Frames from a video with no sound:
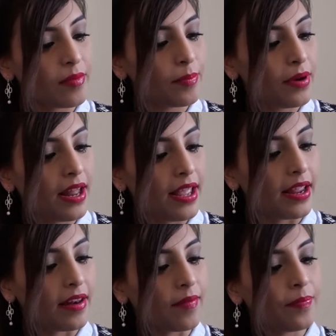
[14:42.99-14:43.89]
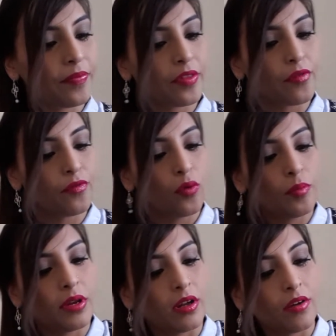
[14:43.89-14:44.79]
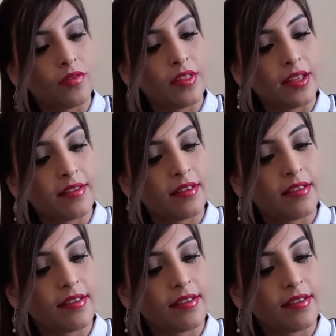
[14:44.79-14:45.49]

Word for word: explain the formula of this.